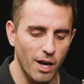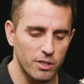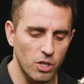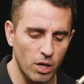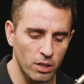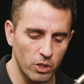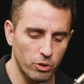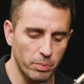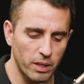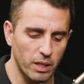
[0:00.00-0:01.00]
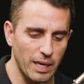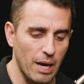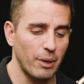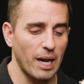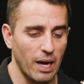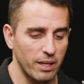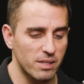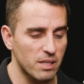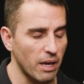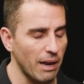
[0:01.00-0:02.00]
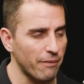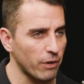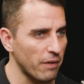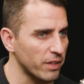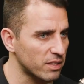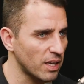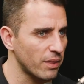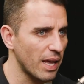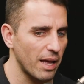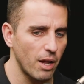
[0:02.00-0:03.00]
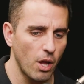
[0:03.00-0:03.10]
talk a little bit now in hindsight, after having said that,